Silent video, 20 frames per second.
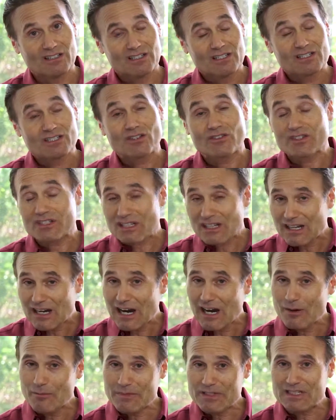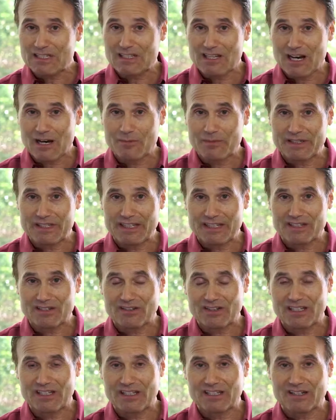So there's a common denominator
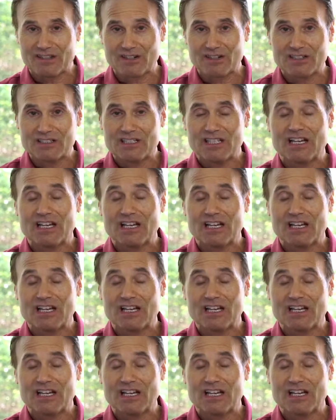here,